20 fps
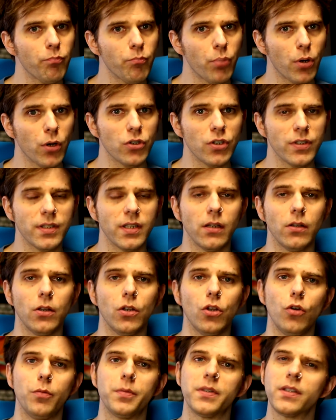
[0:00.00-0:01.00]
purchasing
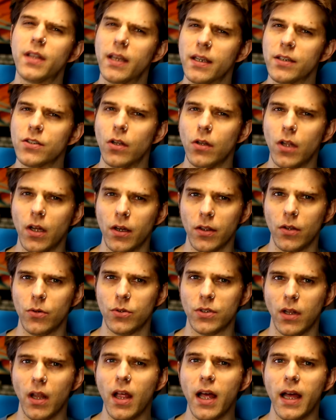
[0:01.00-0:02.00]
loops, things along
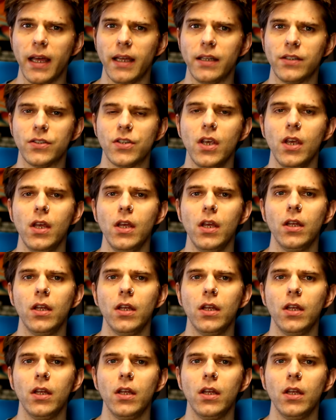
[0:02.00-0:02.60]
those lines.